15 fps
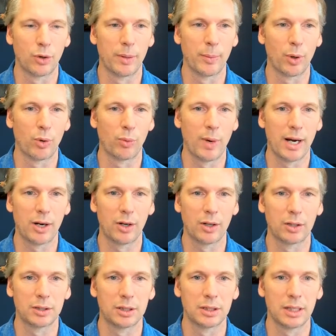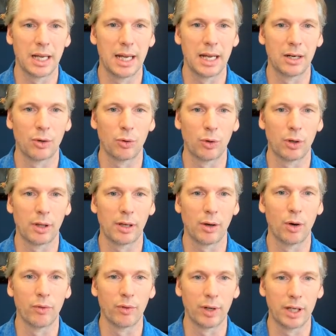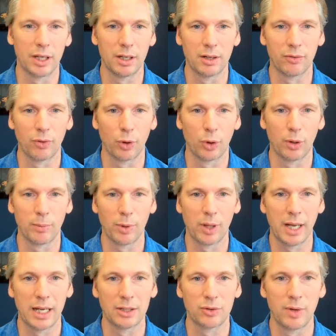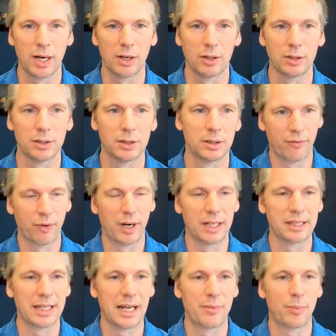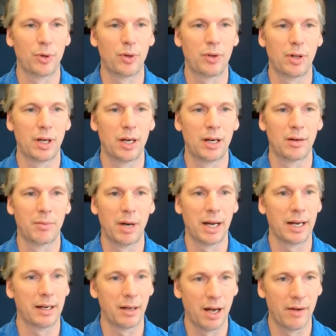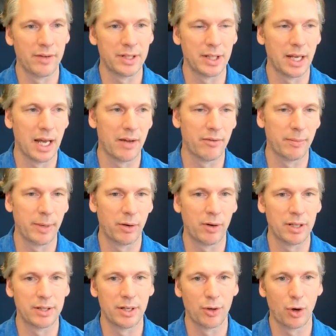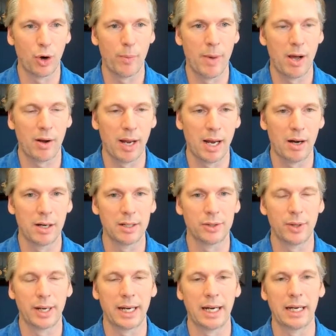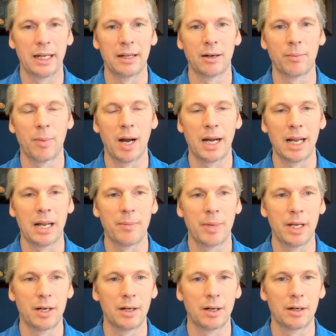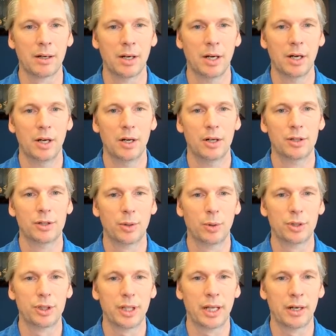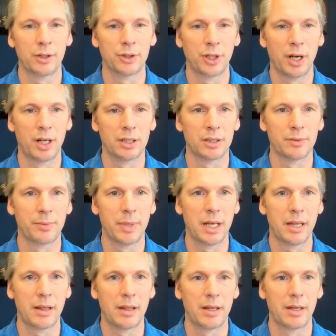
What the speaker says: criminal records and click over here for criminal case records. For an example, I obviously haven't been arrested in Comal County, so I can't enter my name here. So we'll just enter John Smith,